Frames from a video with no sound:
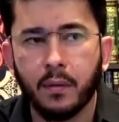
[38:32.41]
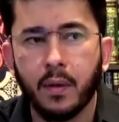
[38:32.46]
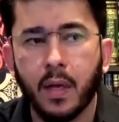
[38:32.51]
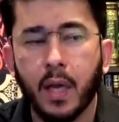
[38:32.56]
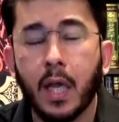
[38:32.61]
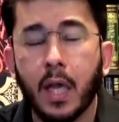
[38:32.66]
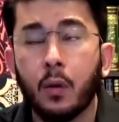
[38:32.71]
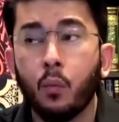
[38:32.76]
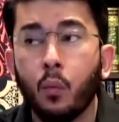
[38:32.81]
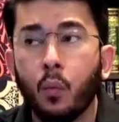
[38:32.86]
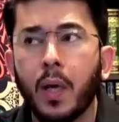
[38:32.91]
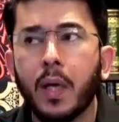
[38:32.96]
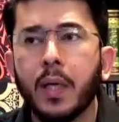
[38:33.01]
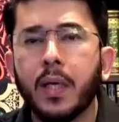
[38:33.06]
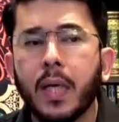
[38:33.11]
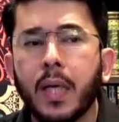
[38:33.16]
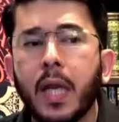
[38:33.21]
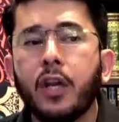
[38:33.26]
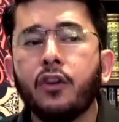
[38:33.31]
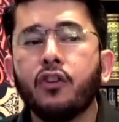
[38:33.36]
And one
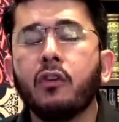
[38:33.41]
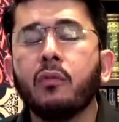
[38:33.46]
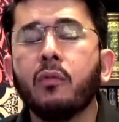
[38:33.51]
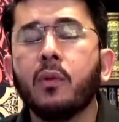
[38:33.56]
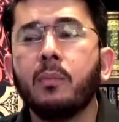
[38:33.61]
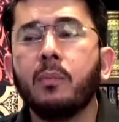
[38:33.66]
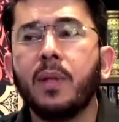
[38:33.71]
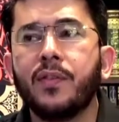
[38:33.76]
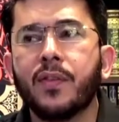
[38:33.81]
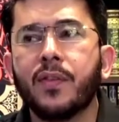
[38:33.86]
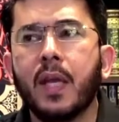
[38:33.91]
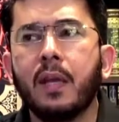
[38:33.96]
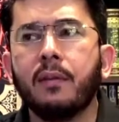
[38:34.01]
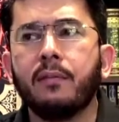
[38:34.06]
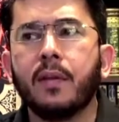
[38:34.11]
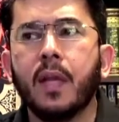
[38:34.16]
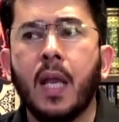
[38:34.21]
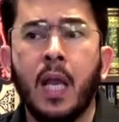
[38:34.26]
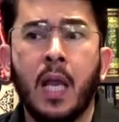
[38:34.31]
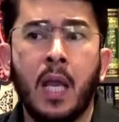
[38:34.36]
nation would be saved.
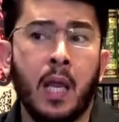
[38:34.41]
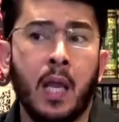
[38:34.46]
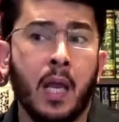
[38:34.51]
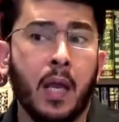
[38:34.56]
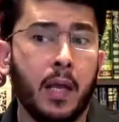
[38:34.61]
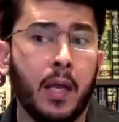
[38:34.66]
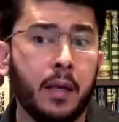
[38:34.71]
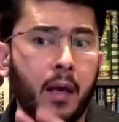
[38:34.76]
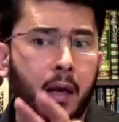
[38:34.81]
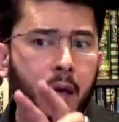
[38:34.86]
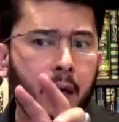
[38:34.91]
And